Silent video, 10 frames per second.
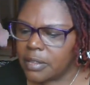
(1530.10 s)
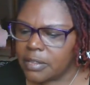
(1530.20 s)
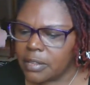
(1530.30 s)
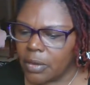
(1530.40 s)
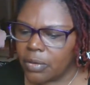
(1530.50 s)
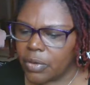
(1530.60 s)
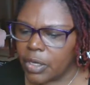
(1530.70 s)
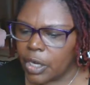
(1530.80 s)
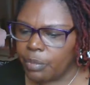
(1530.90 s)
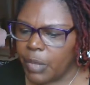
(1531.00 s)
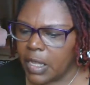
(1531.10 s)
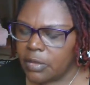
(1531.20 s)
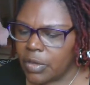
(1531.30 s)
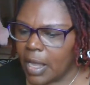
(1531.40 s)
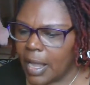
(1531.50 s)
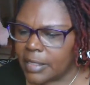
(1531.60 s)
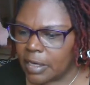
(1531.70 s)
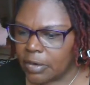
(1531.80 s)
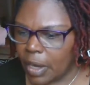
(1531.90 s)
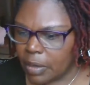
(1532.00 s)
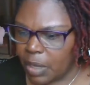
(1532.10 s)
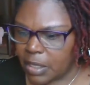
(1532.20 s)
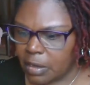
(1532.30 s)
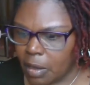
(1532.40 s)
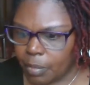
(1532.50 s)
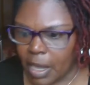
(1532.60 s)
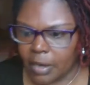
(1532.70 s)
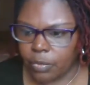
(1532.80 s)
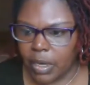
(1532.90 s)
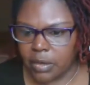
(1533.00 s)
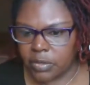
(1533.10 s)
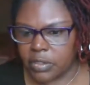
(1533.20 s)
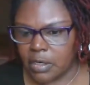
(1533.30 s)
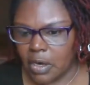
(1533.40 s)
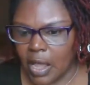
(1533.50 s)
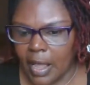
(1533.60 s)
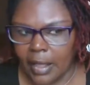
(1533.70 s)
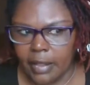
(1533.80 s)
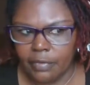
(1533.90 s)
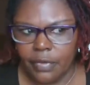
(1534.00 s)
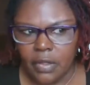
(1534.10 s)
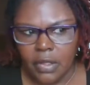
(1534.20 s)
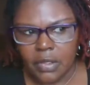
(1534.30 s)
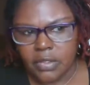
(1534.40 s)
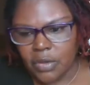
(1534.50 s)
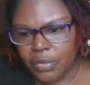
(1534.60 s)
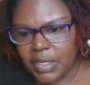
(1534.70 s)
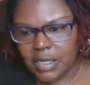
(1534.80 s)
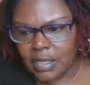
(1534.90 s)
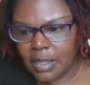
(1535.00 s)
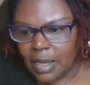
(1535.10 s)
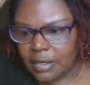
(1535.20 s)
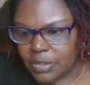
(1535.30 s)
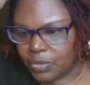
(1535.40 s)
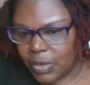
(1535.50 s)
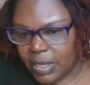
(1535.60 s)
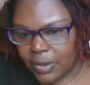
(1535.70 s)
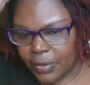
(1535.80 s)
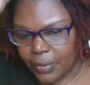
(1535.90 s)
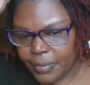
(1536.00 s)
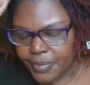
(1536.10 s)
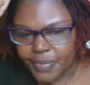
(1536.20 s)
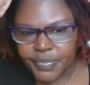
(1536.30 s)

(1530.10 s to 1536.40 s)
So, and I made you guys, I know how to make y'all moderators in a live. So we did that as well.